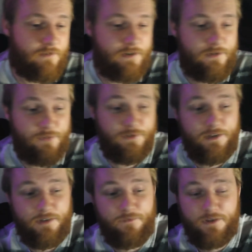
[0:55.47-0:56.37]
You want an
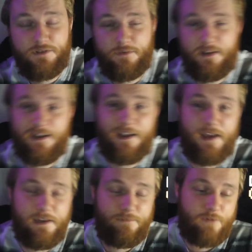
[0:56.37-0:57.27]
invite to it, again,
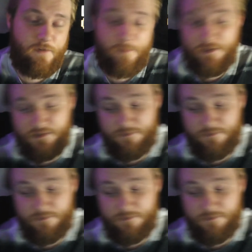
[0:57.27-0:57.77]
private message me.